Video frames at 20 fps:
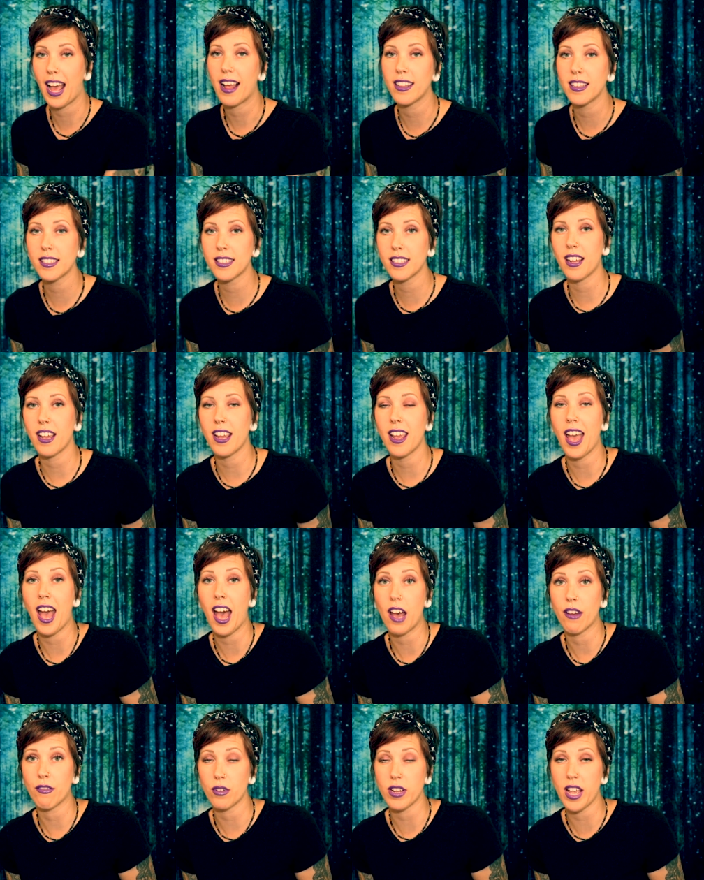Alice and I
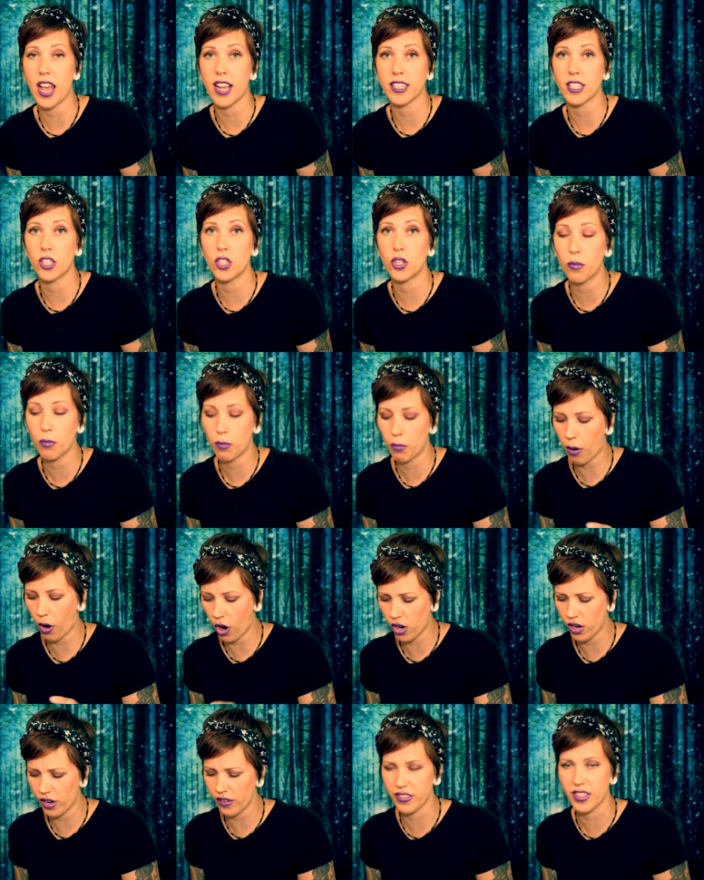have reacted to
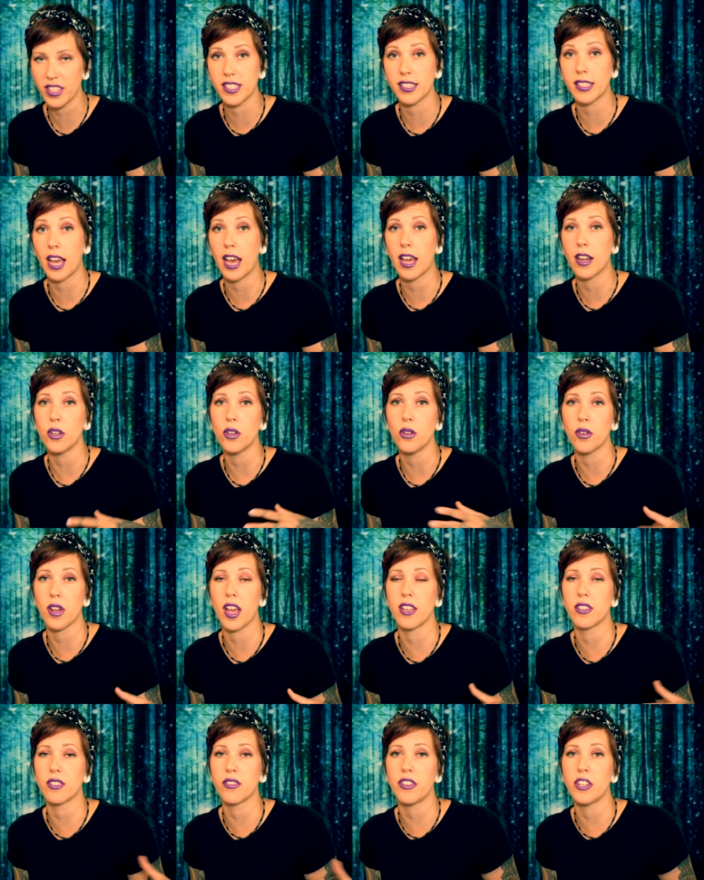part of this that Nuke
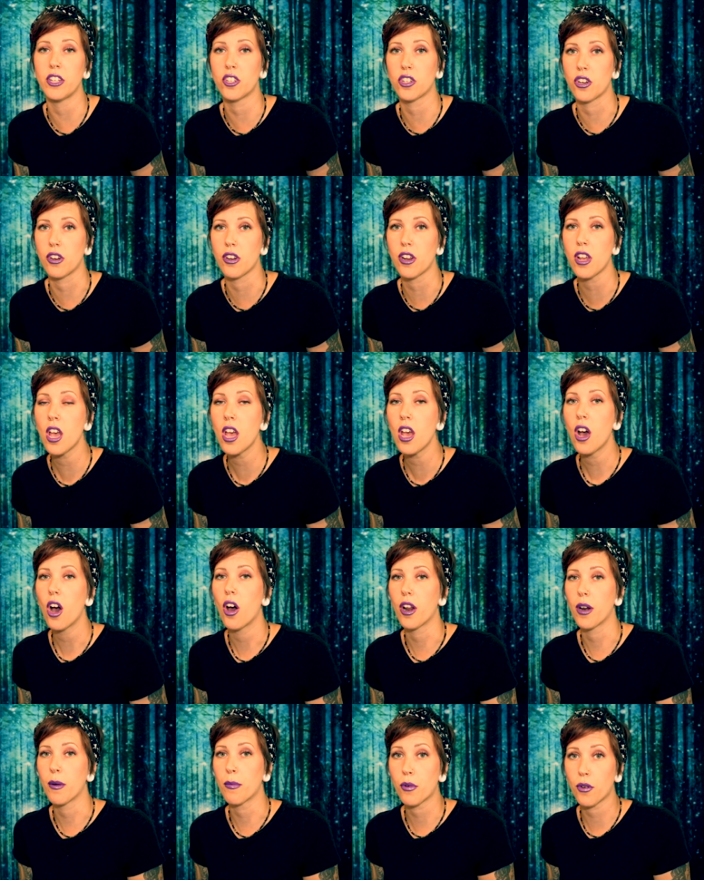has featured
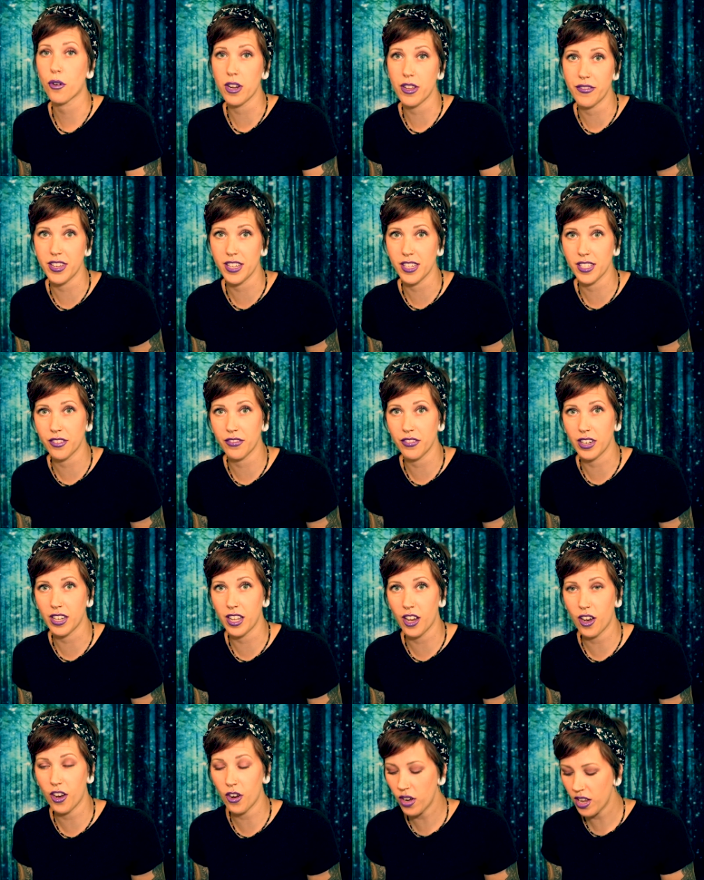on a previous
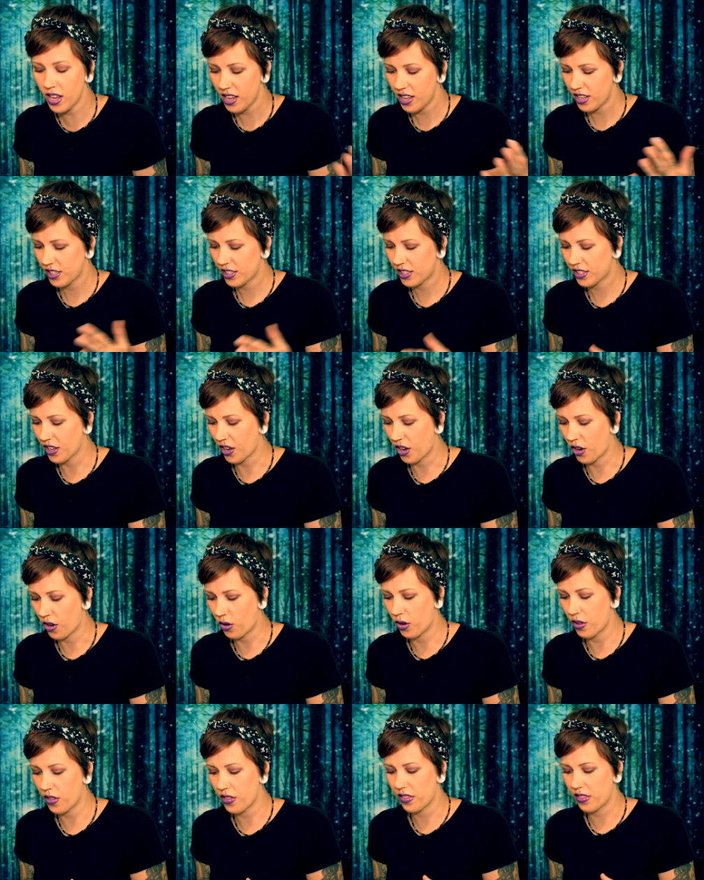video,
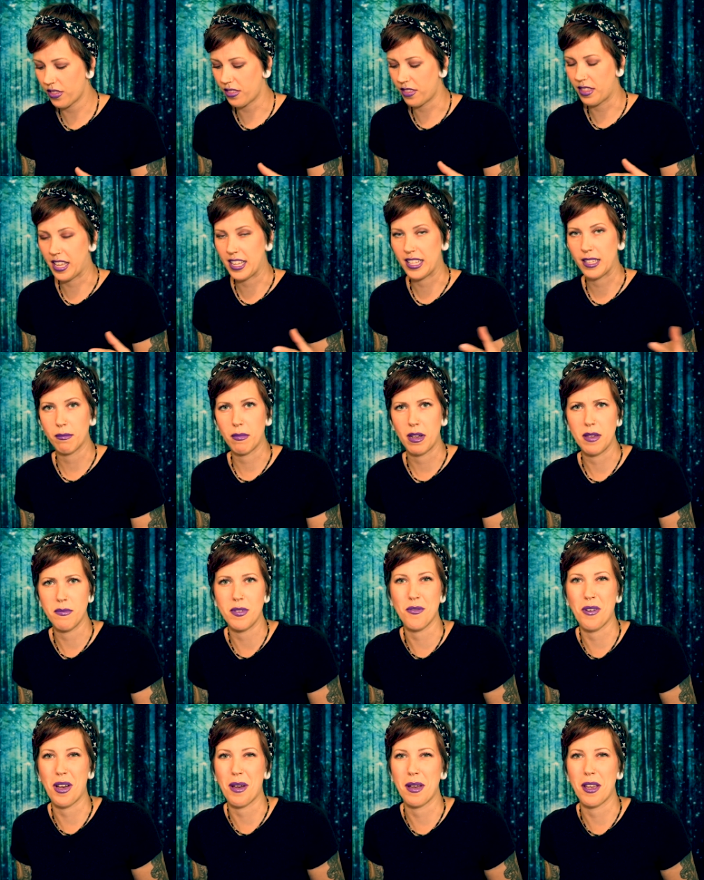so that might
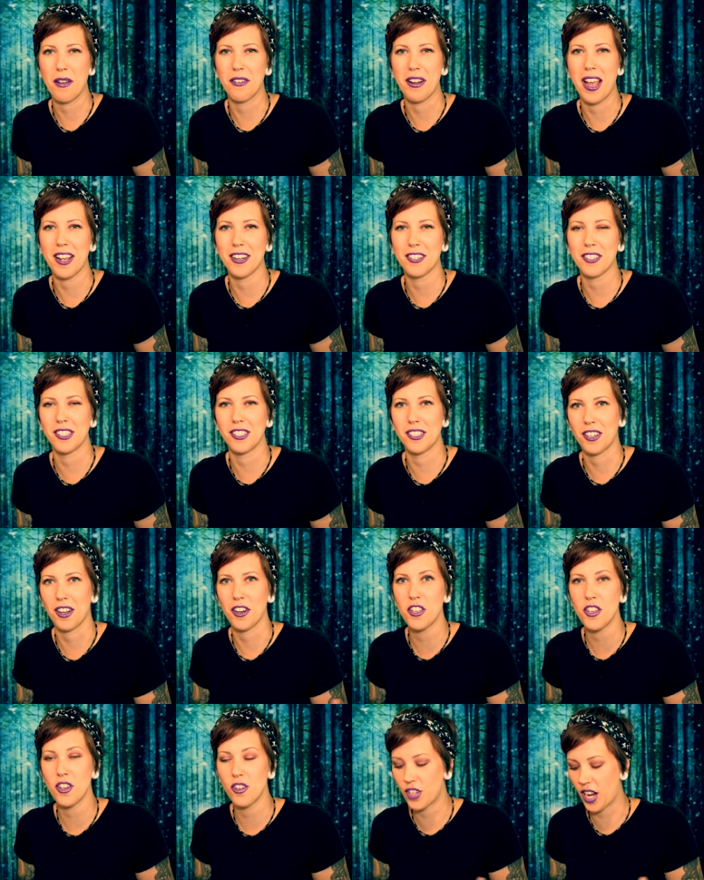be why my reaction is
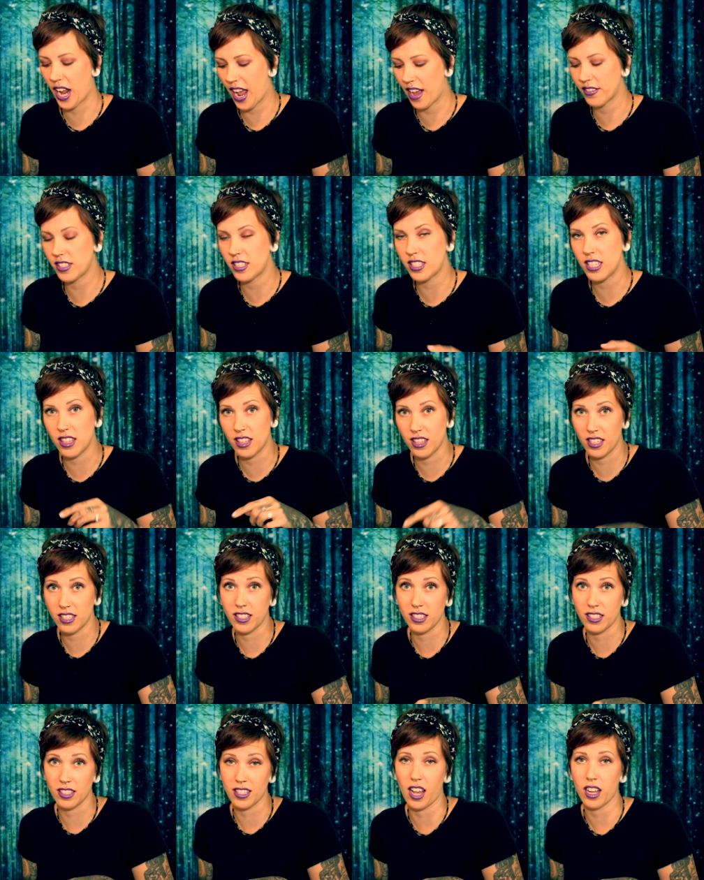not huge. I have seen this
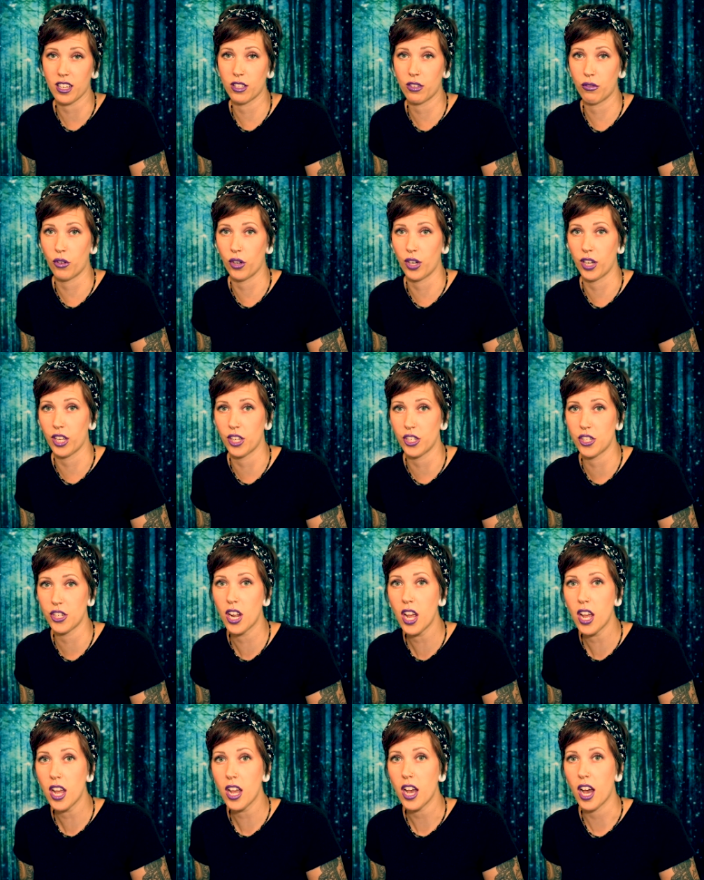exact footage
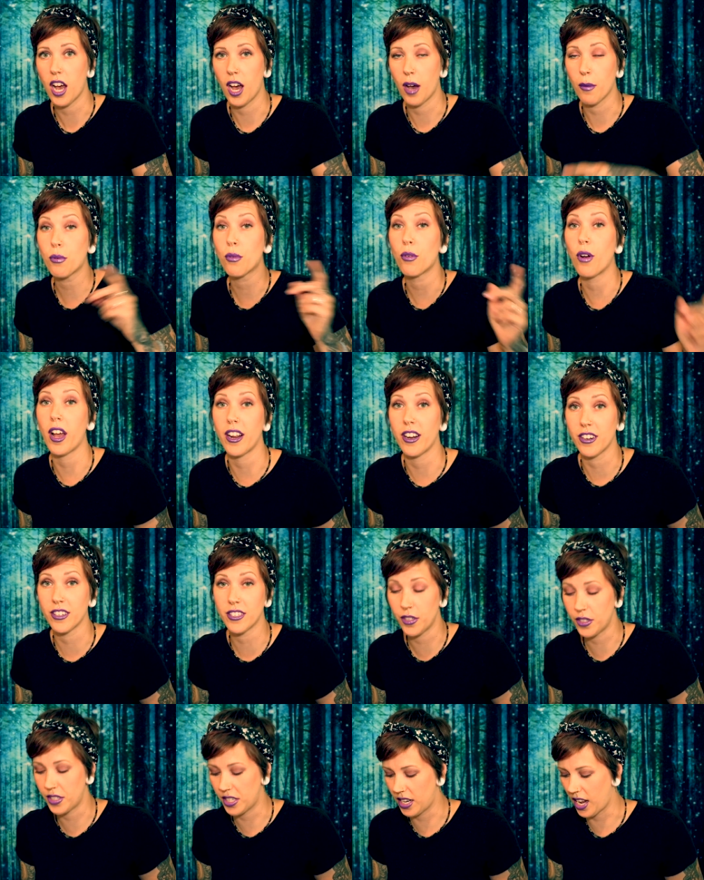prior
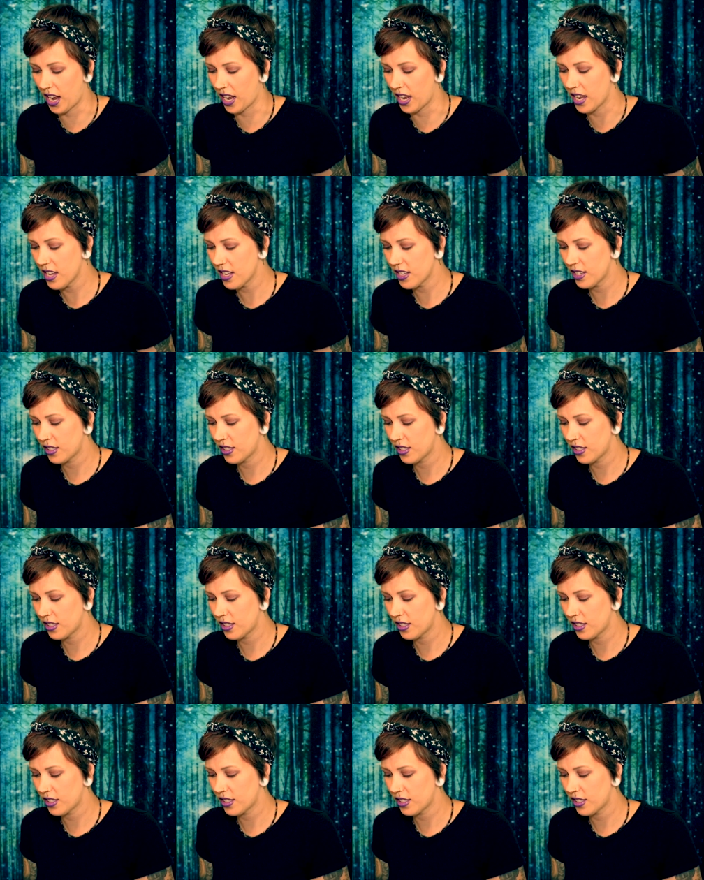to today.